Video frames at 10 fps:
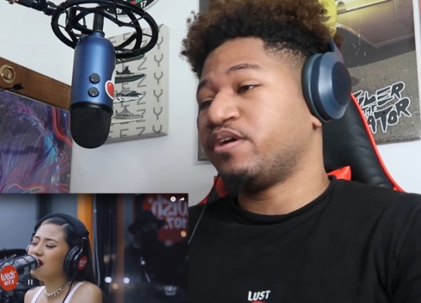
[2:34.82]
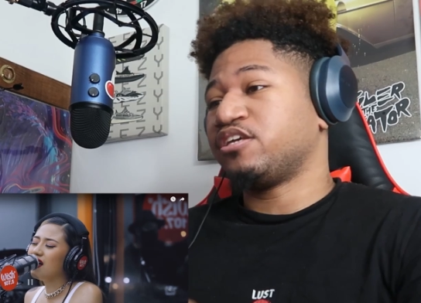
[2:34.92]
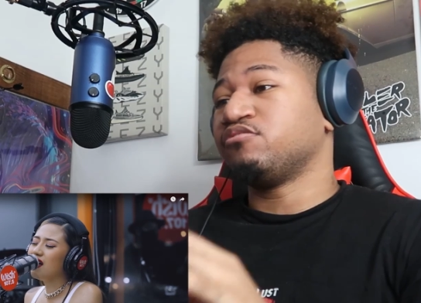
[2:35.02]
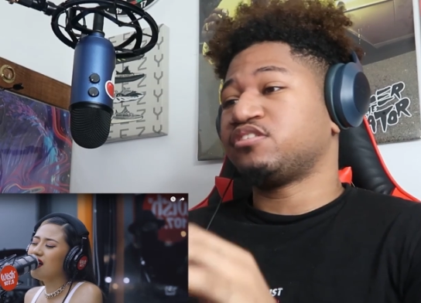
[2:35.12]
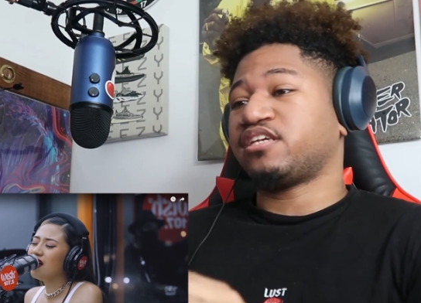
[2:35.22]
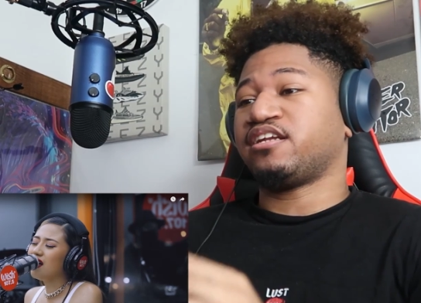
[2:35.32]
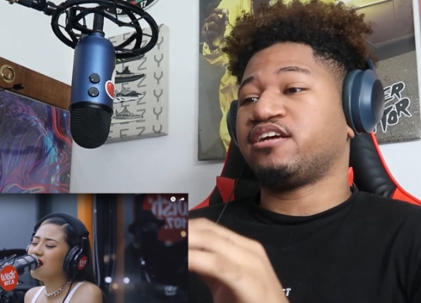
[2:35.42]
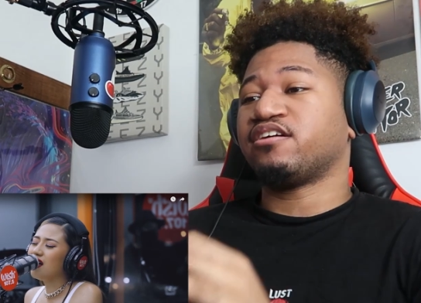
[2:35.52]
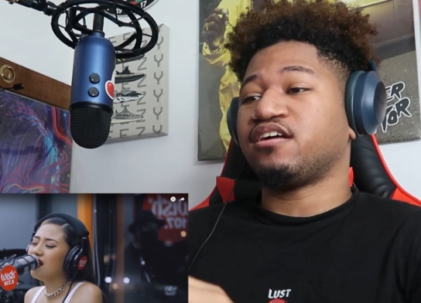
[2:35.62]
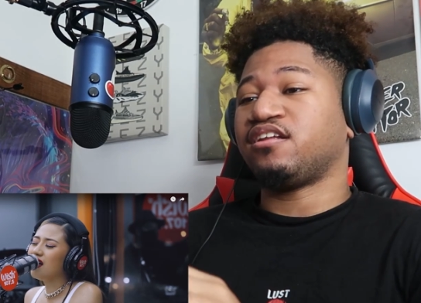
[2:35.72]
Speaker 1: When you sitting
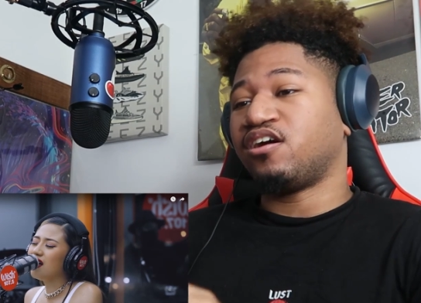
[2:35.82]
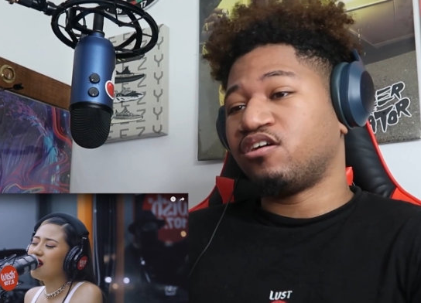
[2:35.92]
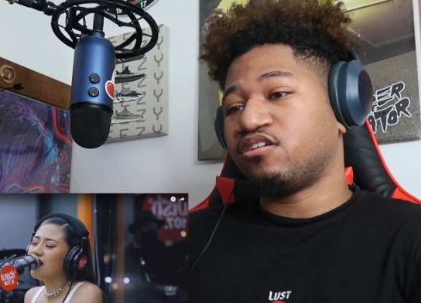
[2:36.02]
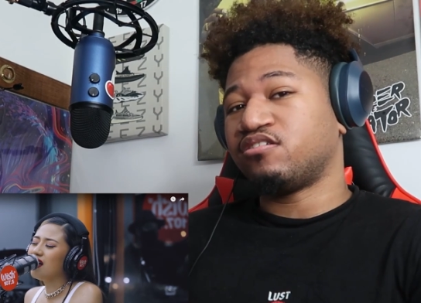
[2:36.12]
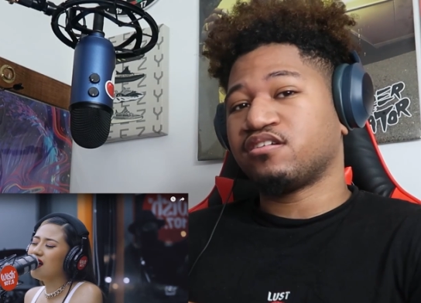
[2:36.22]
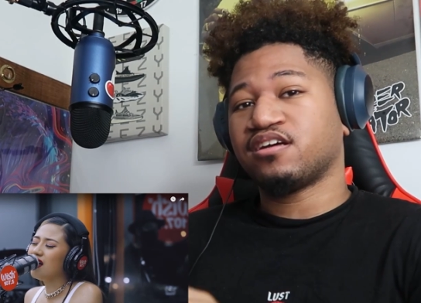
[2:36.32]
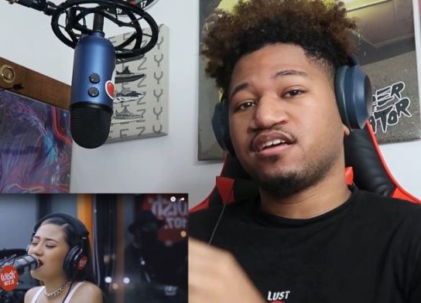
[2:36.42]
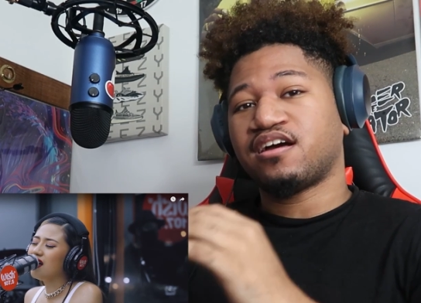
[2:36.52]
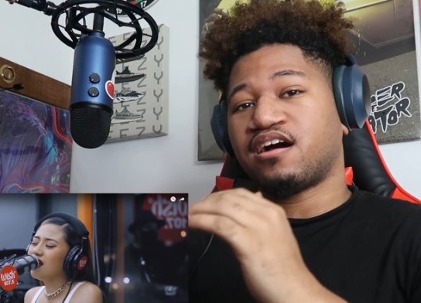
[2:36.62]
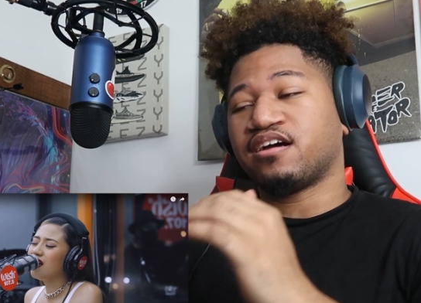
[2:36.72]
here alone,
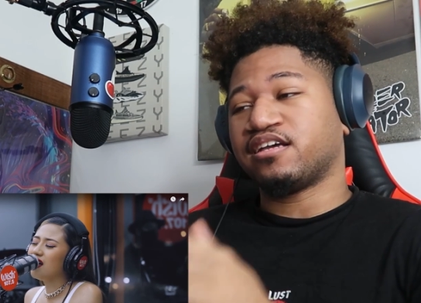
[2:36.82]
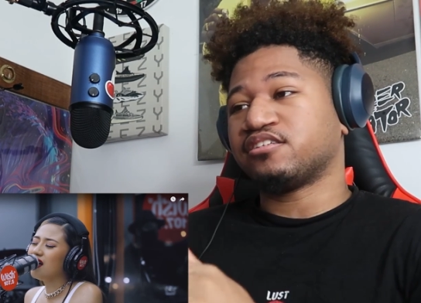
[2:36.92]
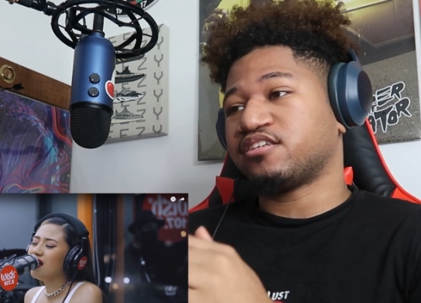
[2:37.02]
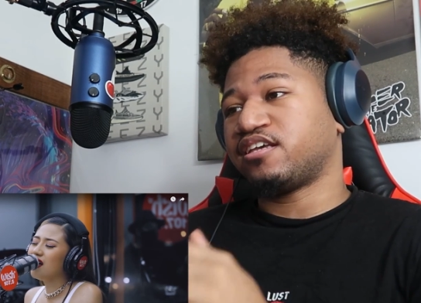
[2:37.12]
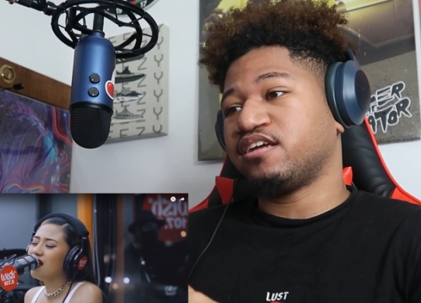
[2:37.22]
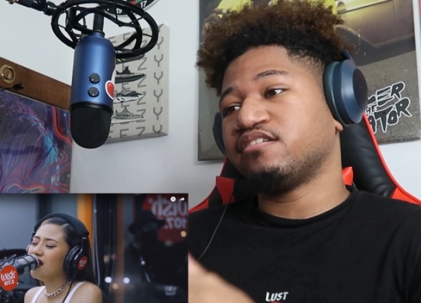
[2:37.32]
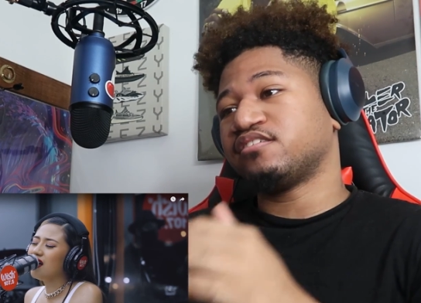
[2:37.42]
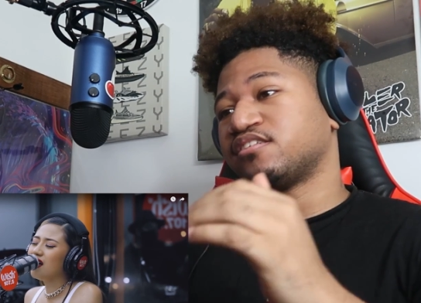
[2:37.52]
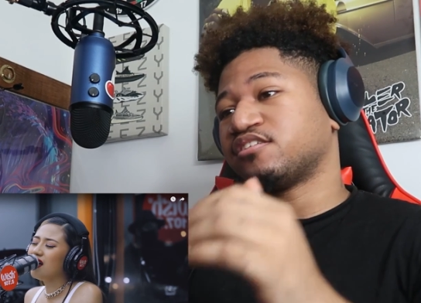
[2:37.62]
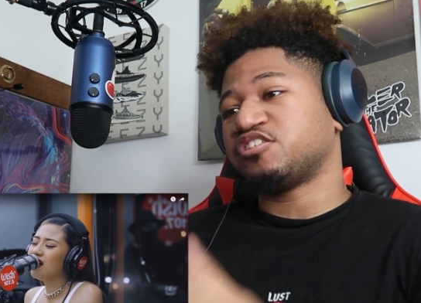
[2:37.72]

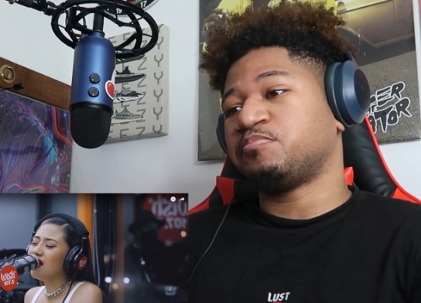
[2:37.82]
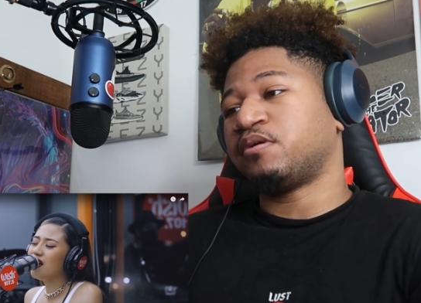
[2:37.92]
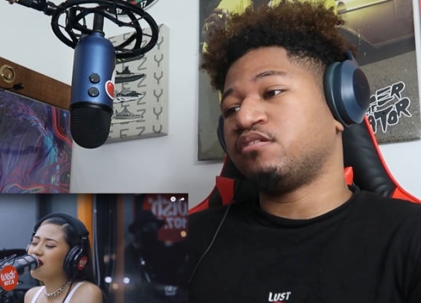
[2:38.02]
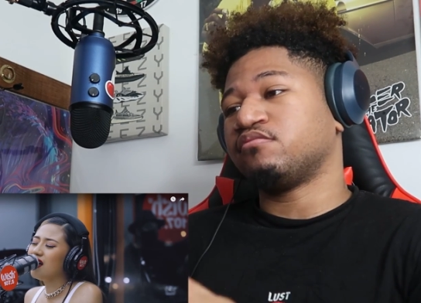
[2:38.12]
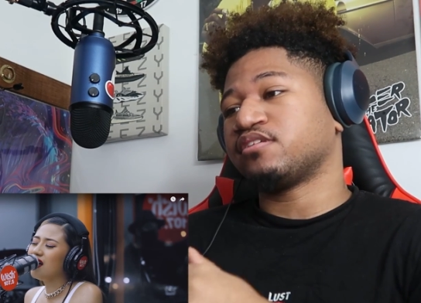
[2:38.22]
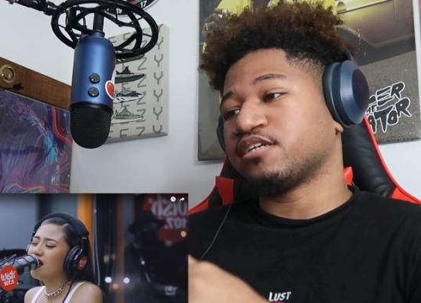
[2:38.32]
insecurities exposed.